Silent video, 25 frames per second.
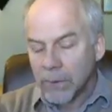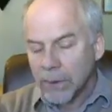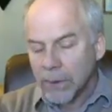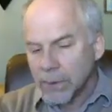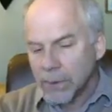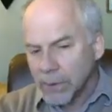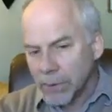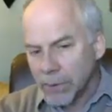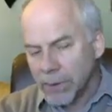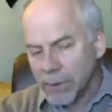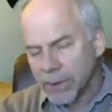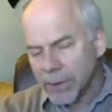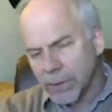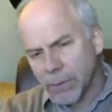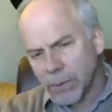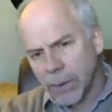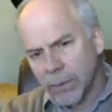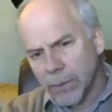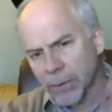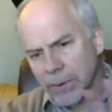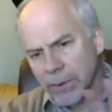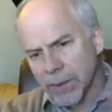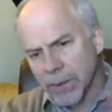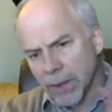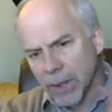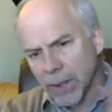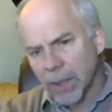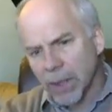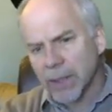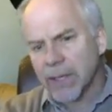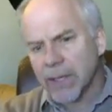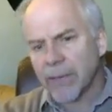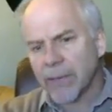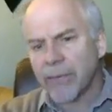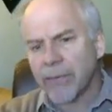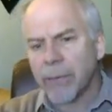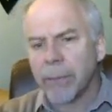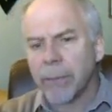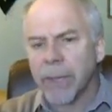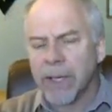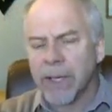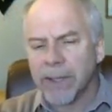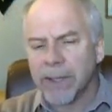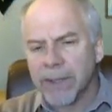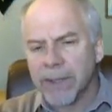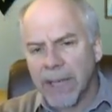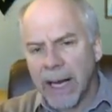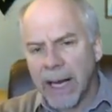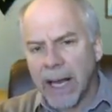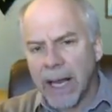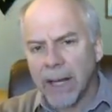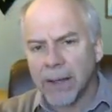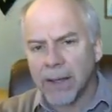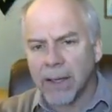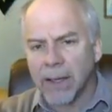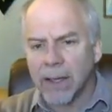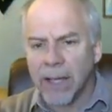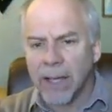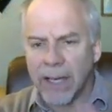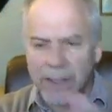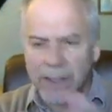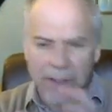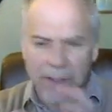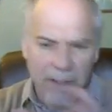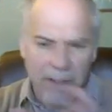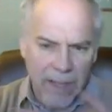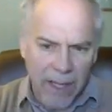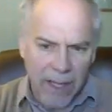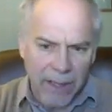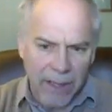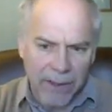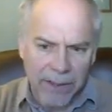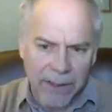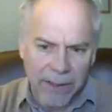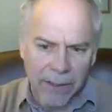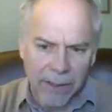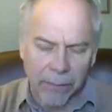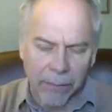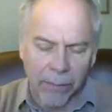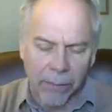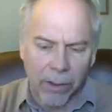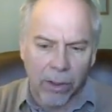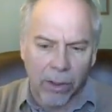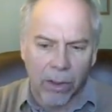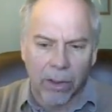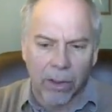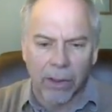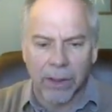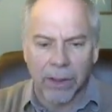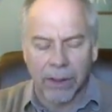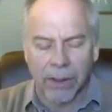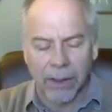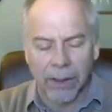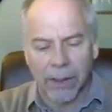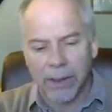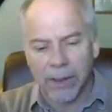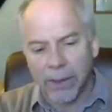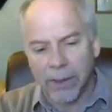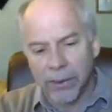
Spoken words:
So this one was a little different because it had the less than symbol and it